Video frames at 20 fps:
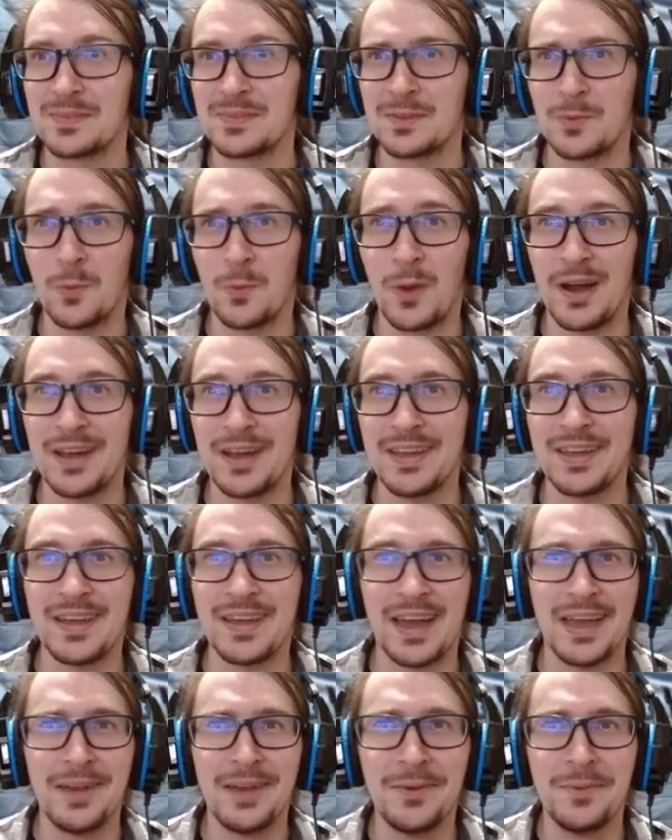Why?
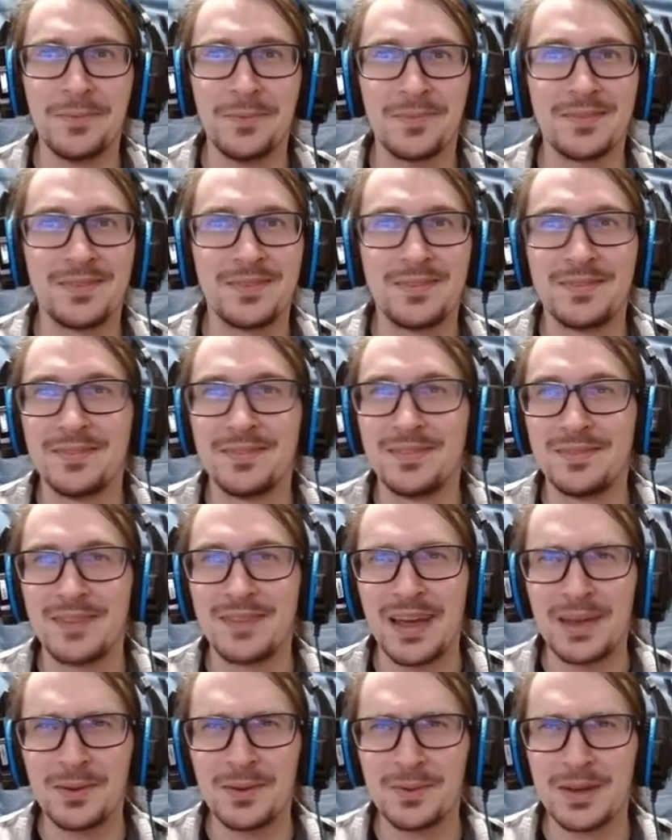I
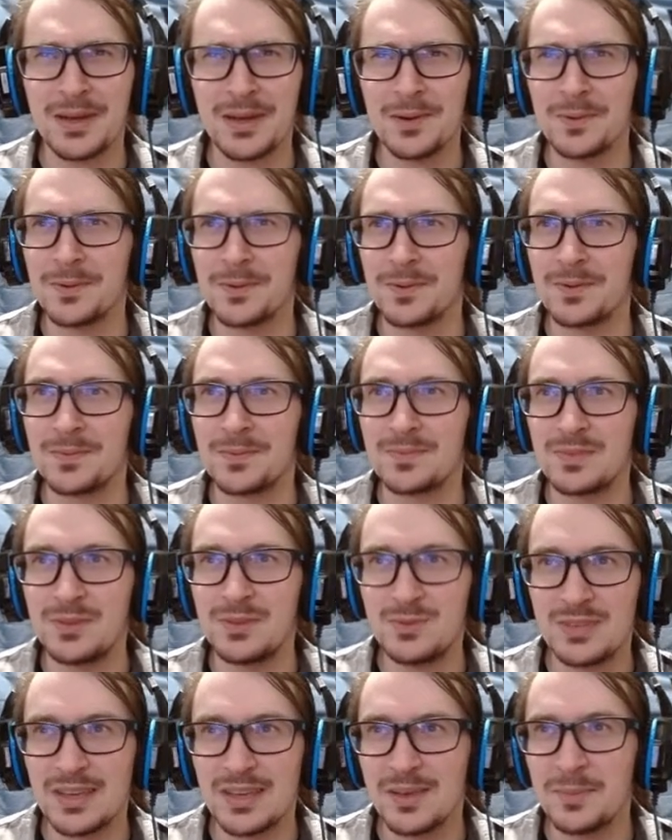don't know. You
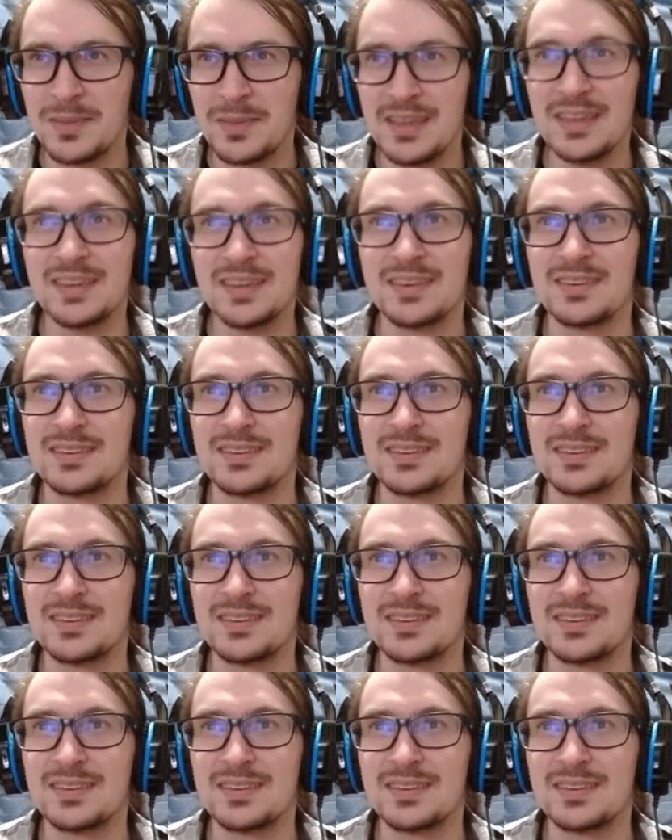tell me.